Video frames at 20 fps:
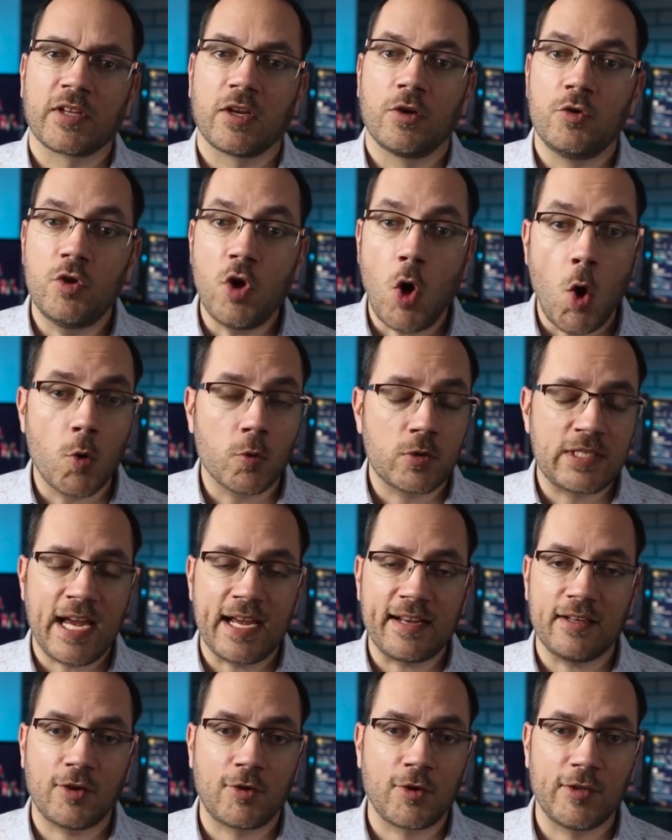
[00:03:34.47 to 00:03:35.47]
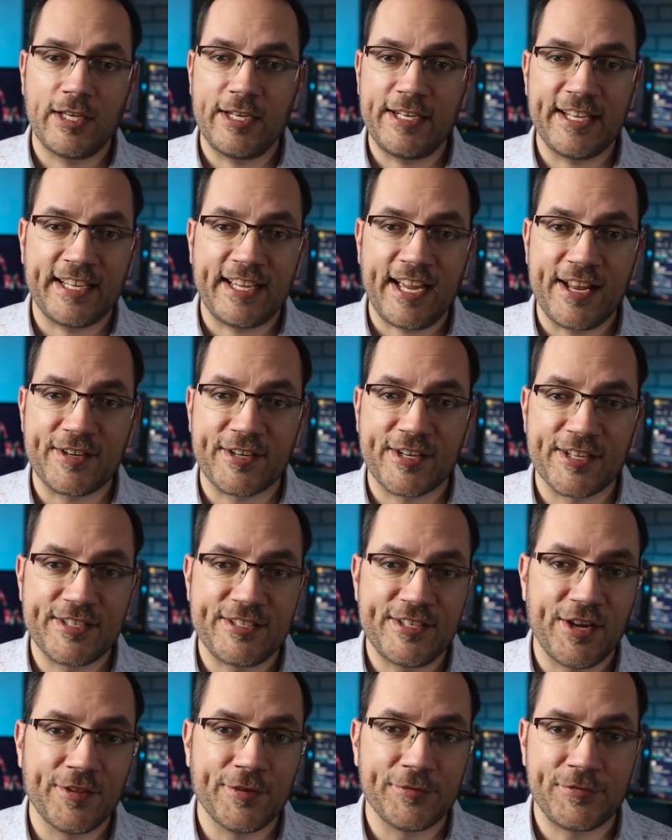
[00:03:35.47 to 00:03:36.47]
No technical indicator can
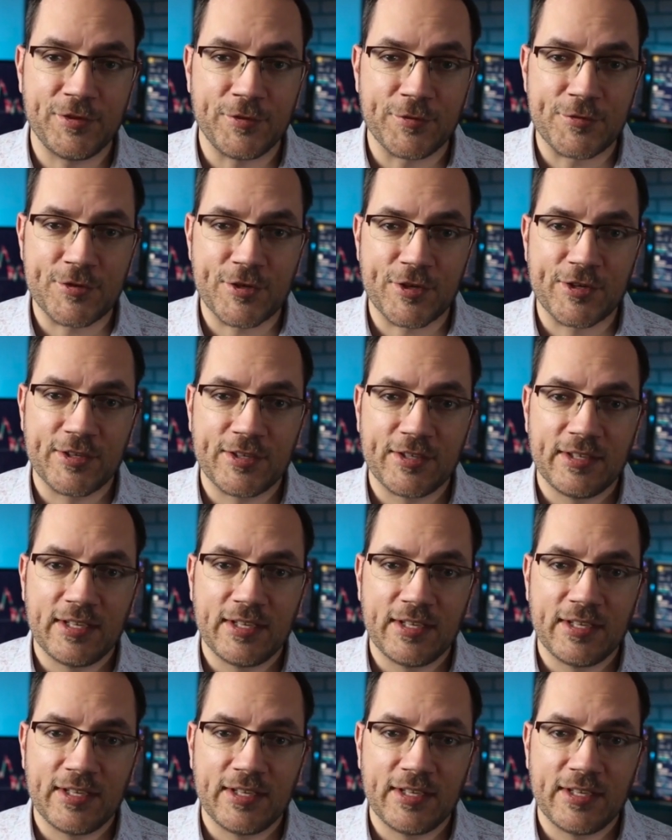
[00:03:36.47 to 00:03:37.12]
tell the future,